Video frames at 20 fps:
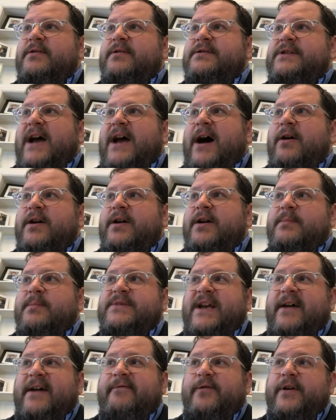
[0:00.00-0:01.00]

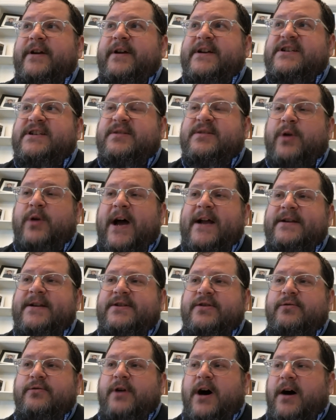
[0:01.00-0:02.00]
outcomes have really spread
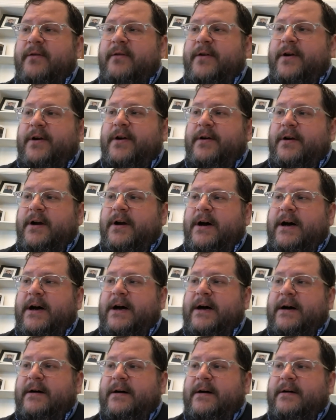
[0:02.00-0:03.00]
to other
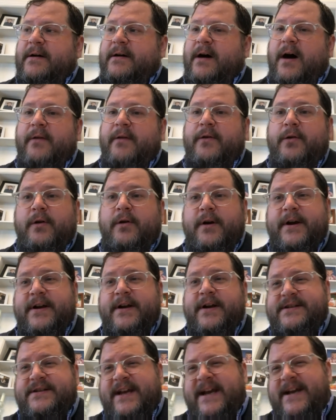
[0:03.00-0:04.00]

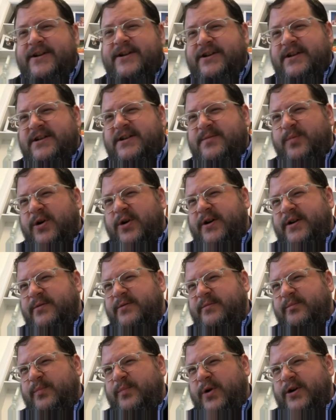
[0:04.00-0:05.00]
organizations.
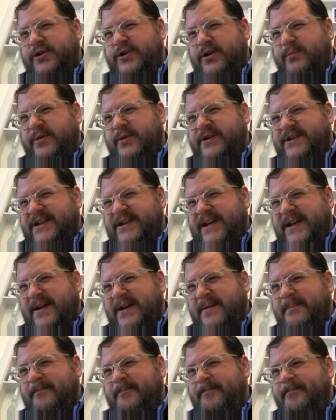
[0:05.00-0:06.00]
Berkshire
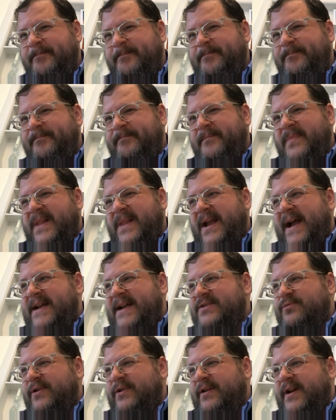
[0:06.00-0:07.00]
Museum
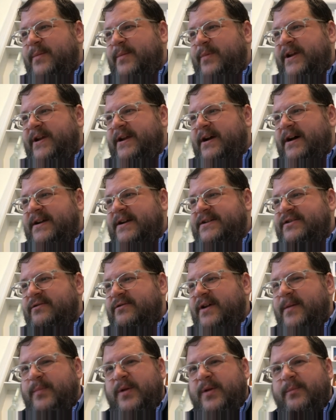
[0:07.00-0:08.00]
has really begun to
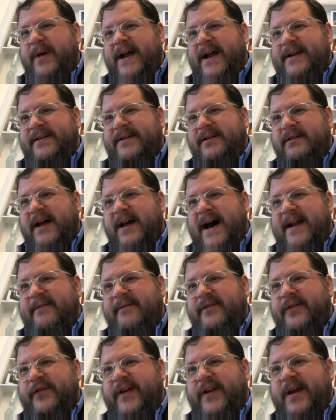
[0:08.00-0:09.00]
implement a lot
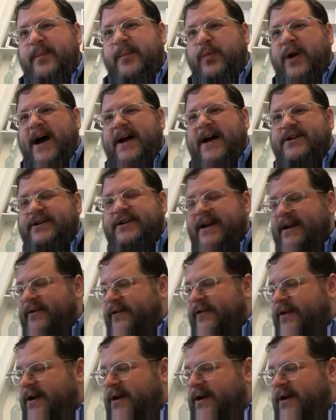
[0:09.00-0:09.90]
of the same projects.